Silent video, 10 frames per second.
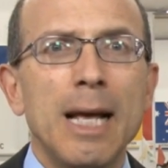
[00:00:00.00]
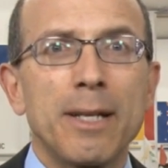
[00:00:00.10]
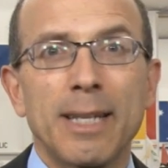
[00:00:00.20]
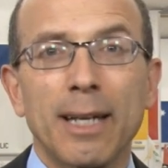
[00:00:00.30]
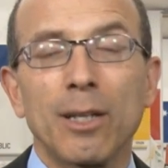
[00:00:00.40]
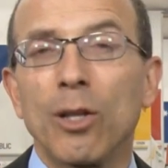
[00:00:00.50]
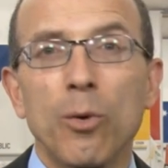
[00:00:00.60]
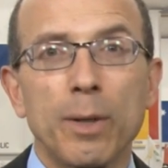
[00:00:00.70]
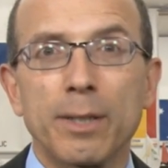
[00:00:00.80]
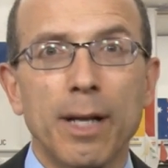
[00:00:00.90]
second
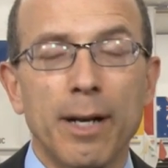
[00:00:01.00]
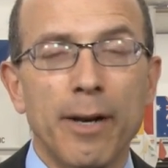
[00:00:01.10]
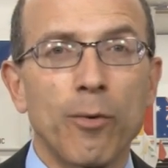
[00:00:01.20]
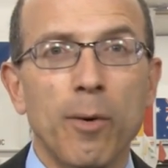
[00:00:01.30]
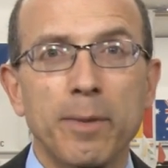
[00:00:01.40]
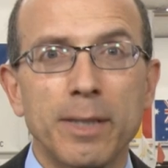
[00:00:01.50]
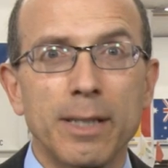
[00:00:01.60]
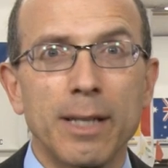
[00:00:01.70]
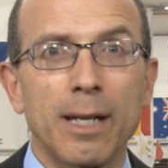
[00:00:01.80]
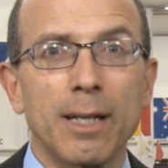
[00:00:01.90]
lowest on an
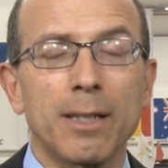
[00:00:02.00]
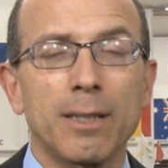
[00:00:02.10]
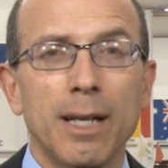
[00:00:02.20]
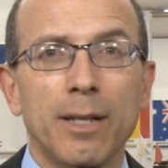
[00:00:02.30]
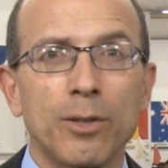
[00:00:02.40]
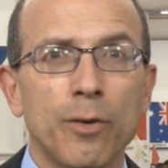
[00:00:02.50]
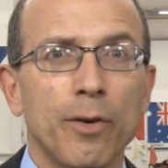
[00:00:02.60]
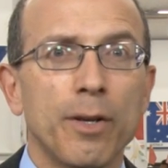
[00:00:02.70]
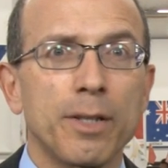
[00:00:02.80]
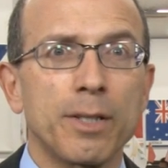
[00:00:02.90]
FOMC day, uh, day so
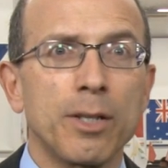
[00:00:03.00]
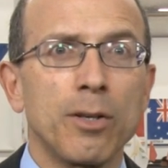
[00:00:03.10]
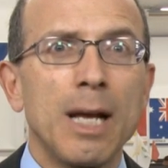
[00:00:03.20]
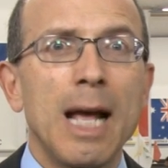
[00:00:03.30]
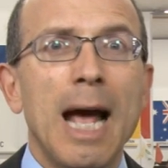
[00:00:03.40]
far this year,